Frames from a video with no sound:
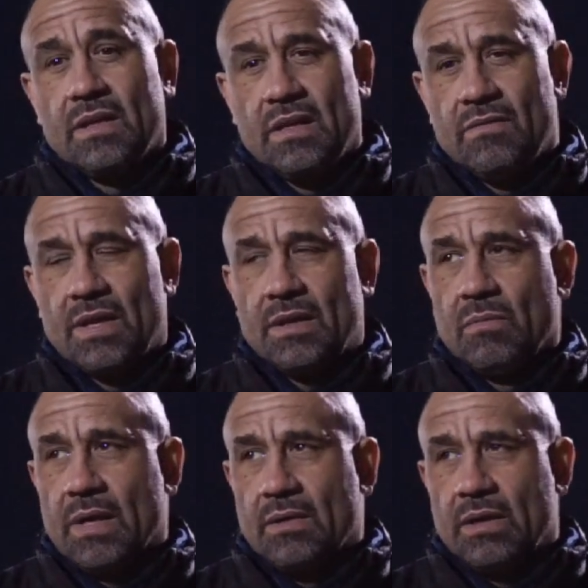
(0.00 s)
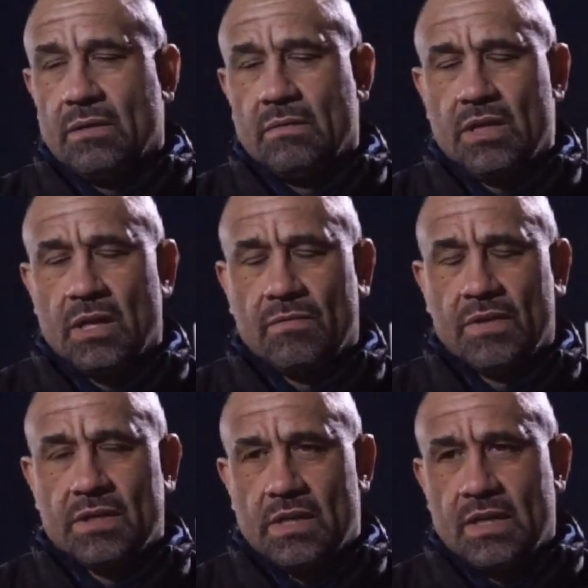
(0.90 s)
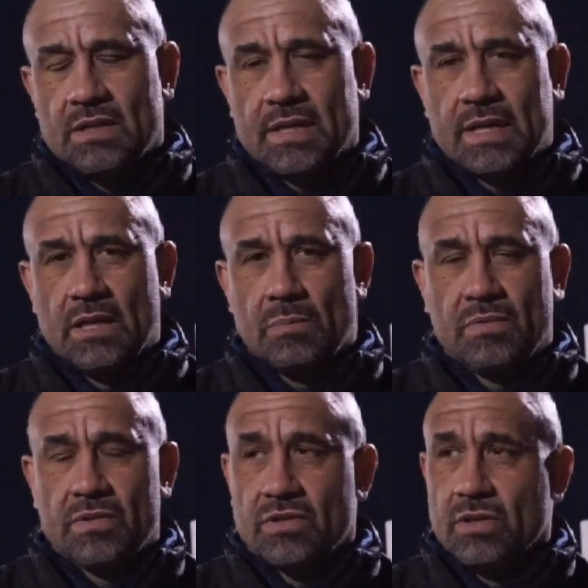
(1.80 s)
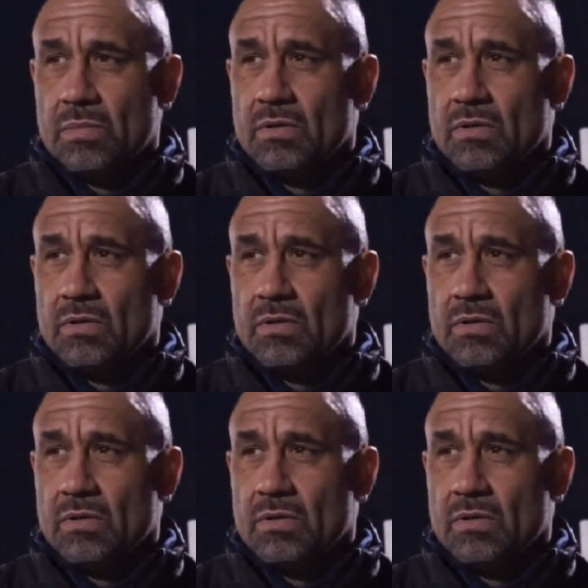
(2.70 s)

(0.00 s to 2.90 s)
the event where he can take a little bit of a turn.